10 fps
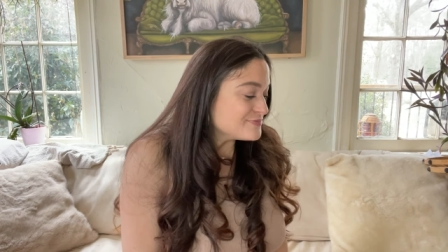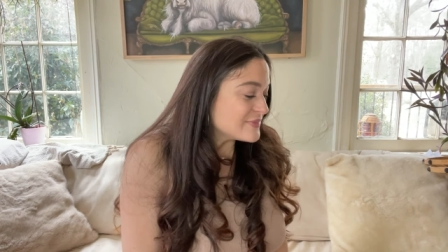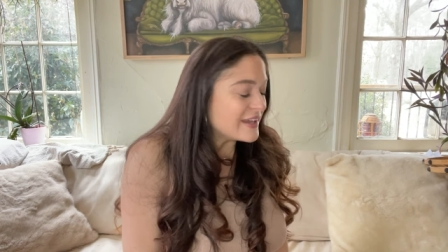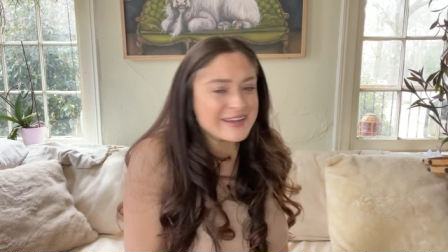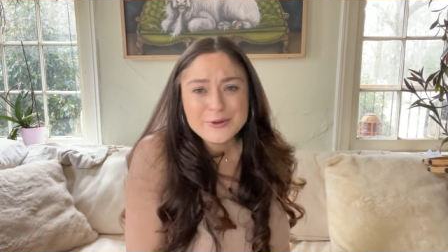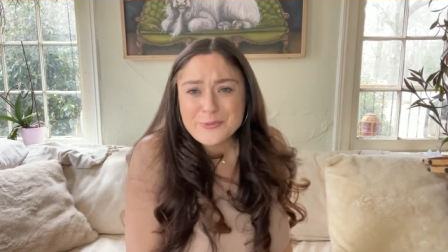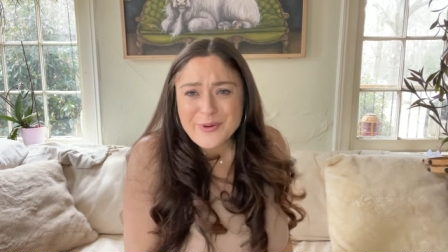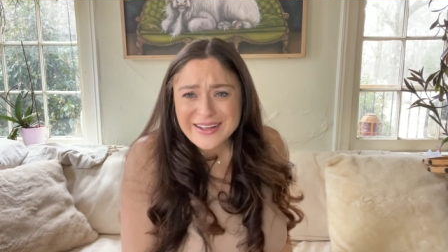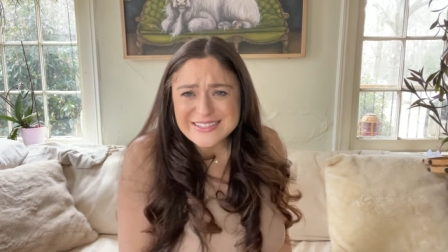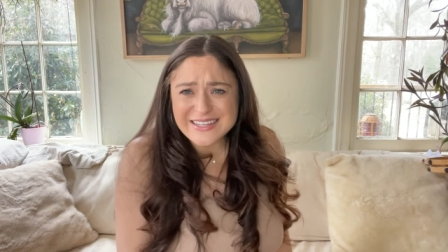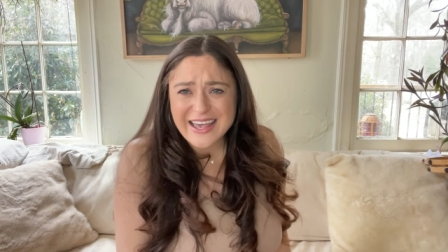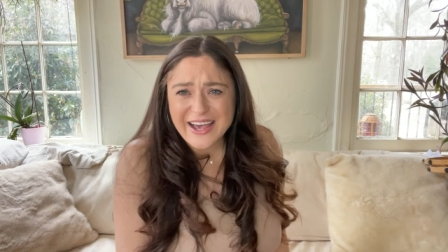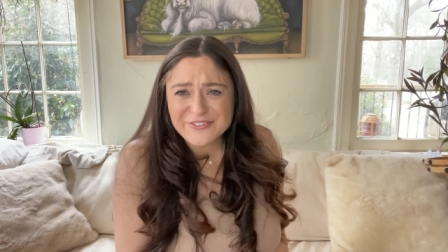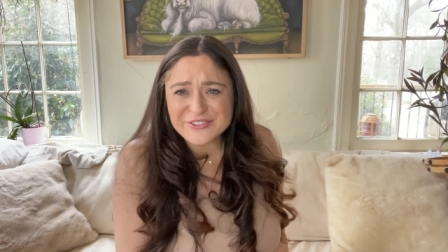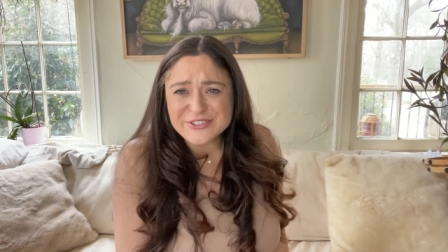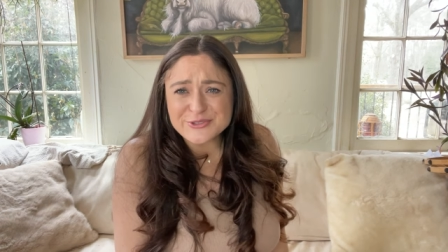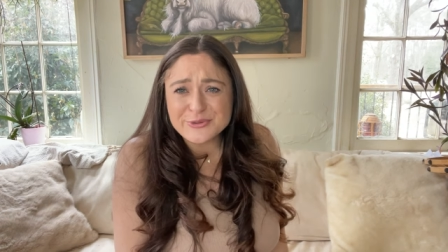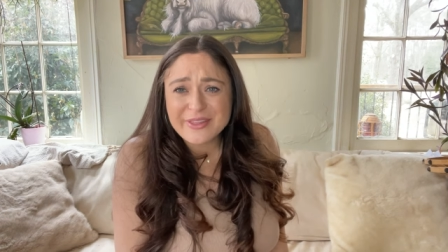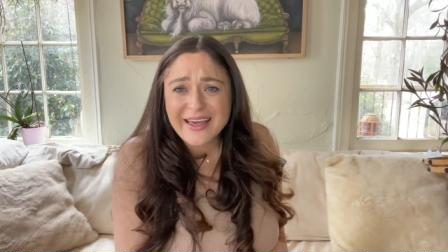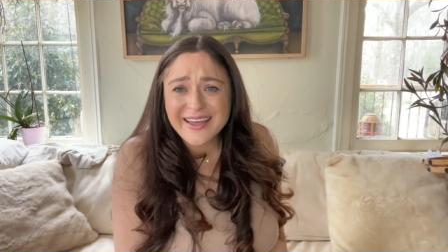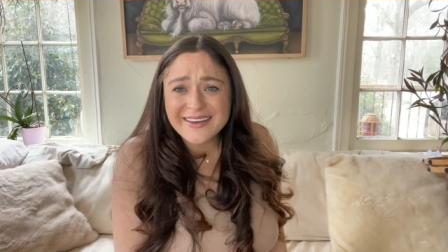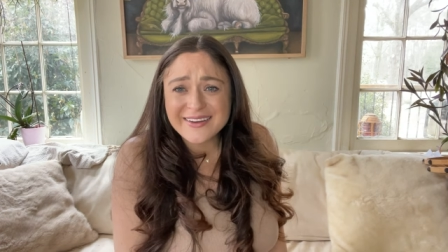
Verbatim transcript: And I don't want to have to do that,